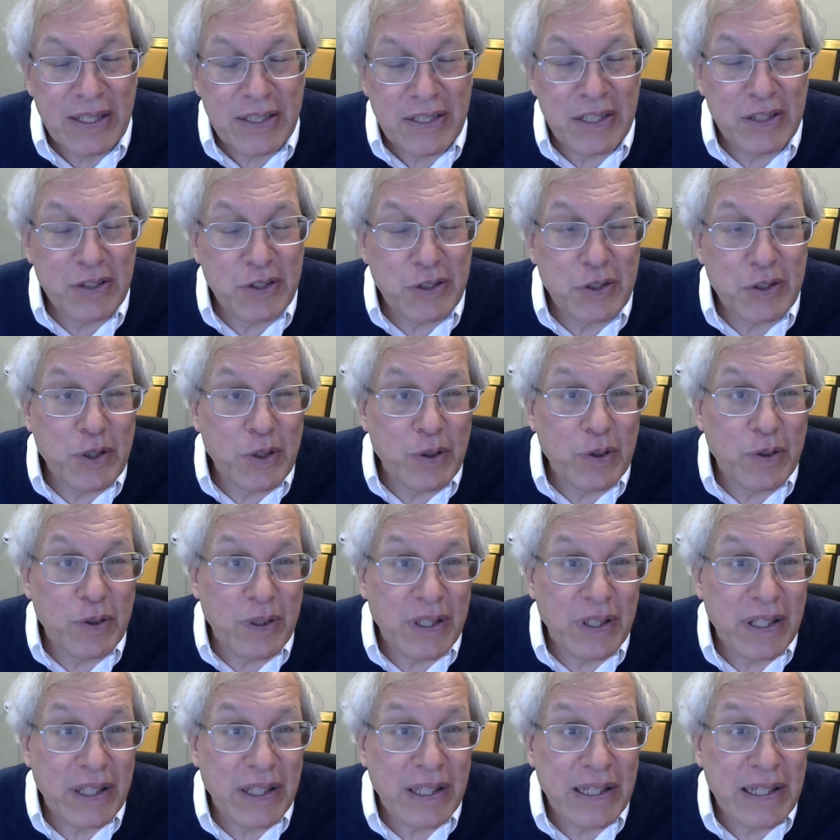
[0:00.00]
Since
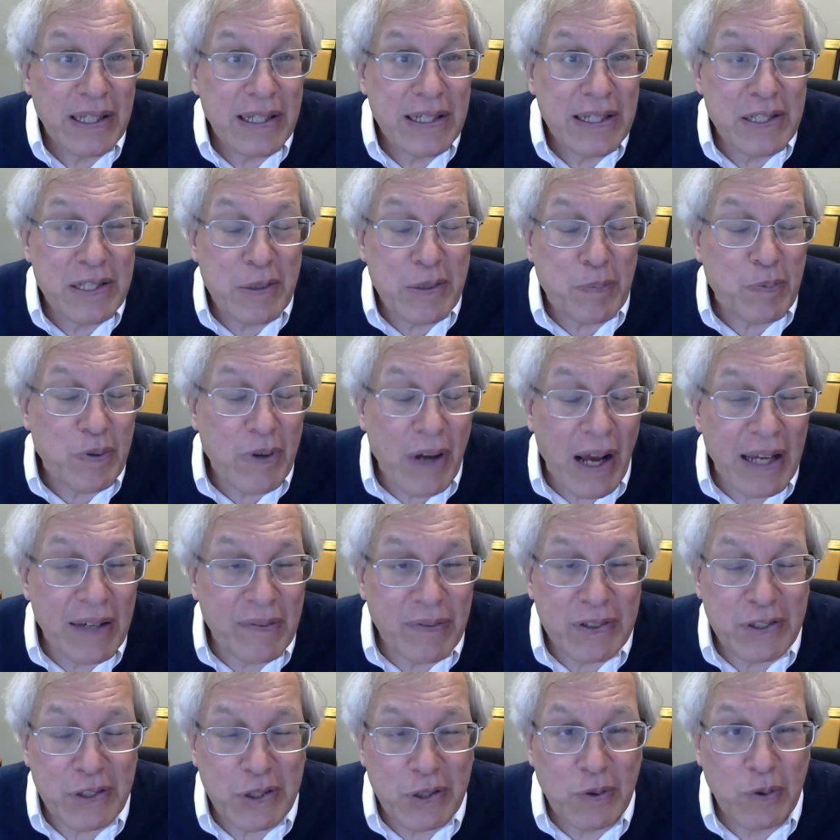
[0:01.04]
Duke is a
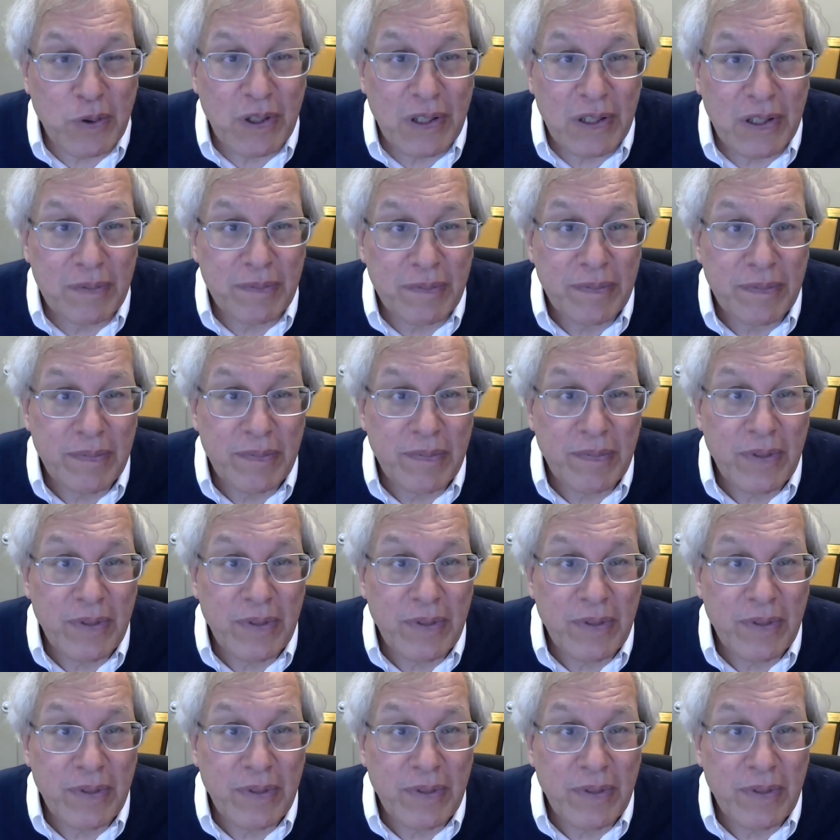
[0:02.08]
private school,